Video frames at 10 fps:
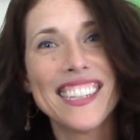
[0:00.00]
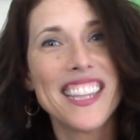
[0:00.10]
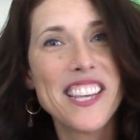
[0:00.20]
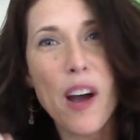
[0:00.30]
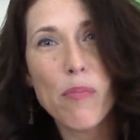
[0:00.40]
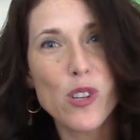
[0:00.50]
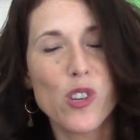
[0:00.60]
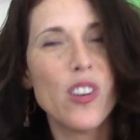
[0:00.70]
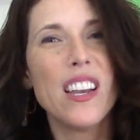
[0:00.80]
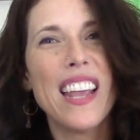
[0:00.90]
The
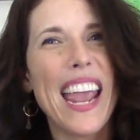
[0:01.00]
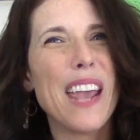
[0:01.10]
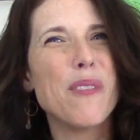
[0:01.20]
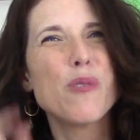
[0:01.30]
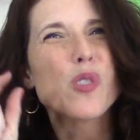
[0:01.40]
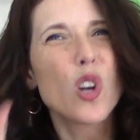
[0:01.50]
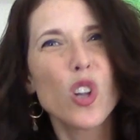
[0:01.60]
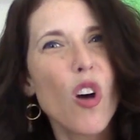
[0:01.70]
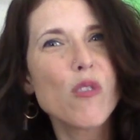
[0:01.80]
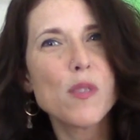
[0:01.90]
opportunity came, it was
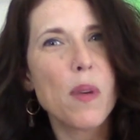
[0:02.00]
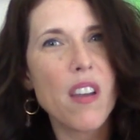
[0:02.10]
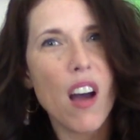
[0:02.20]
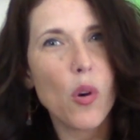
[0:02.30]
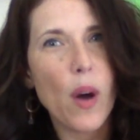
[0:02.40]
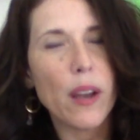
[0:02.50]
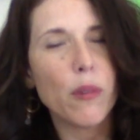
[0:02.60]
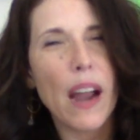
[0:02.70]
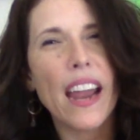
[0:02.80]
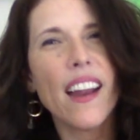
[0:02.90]
close but not quite
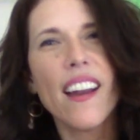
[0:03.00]
right,